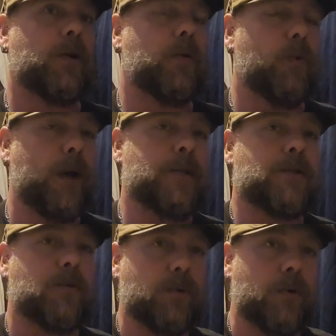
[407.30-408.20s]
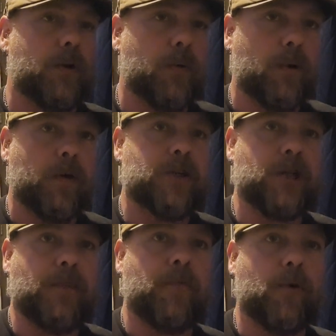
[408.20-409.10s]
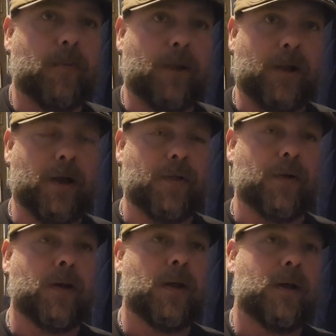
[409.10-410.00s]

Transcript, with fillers: go to waste or ruin one way, shape, form, or the other,